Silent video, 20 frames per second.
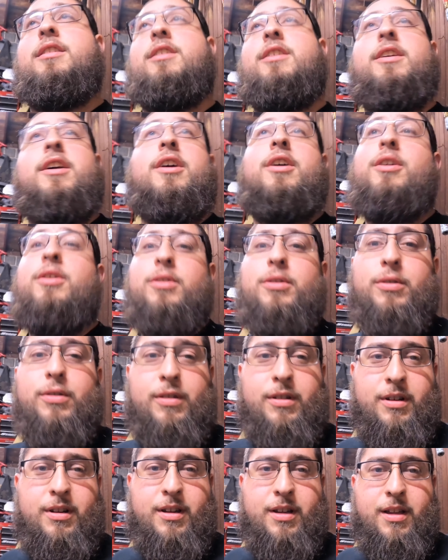
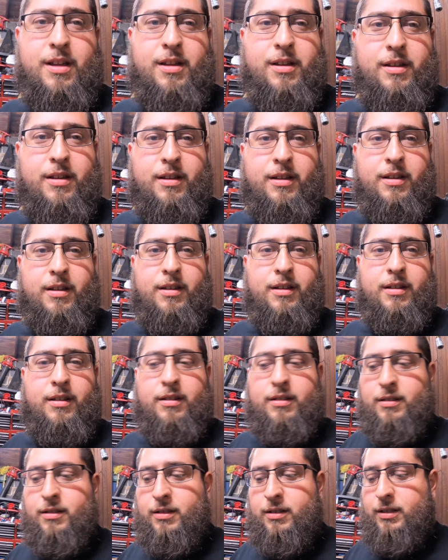yo,
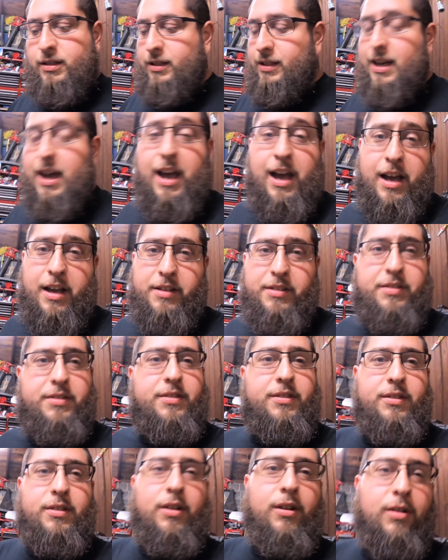guys,
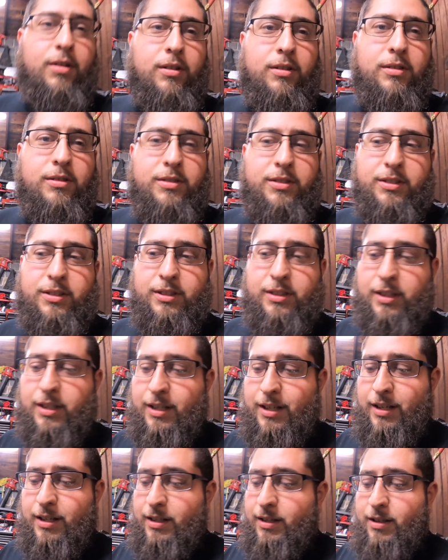girls,
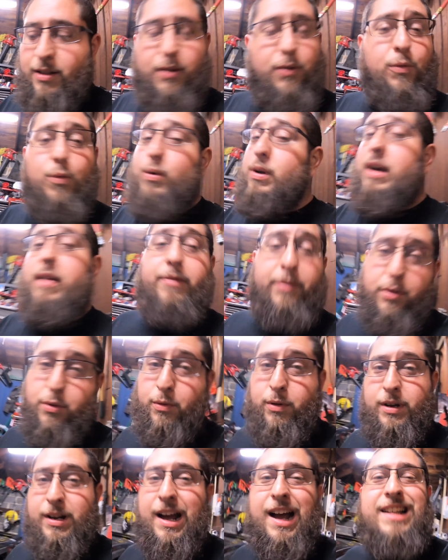whatever you
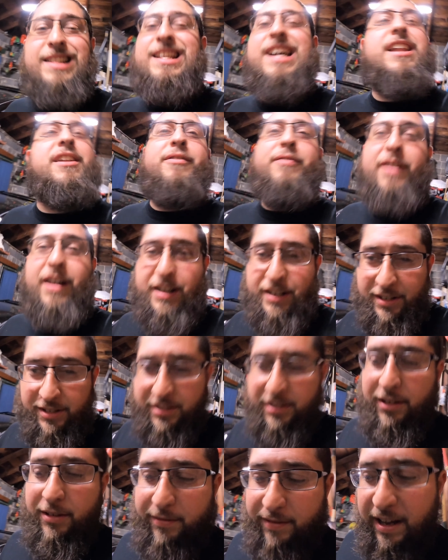want to identify
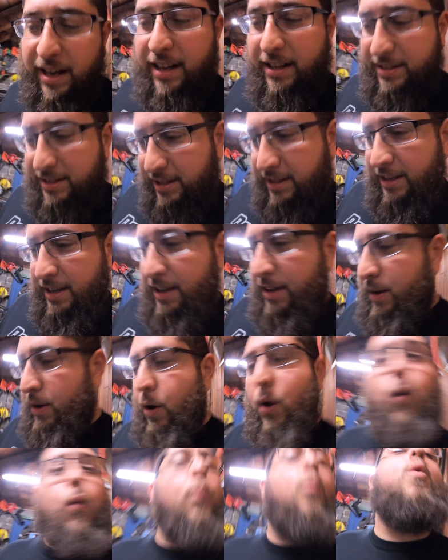yourself as,
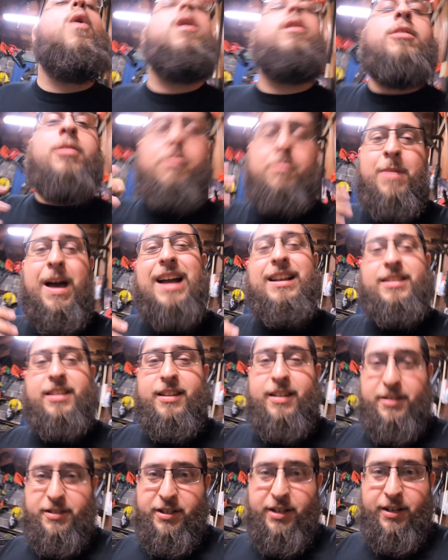welcome back to
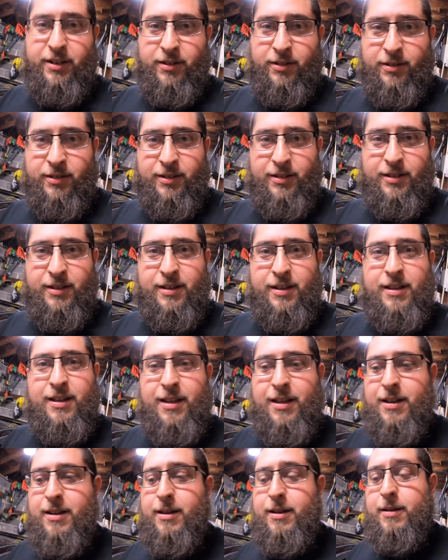the channel.
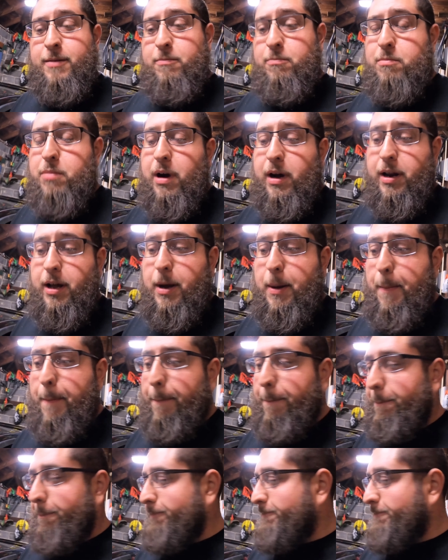But, um,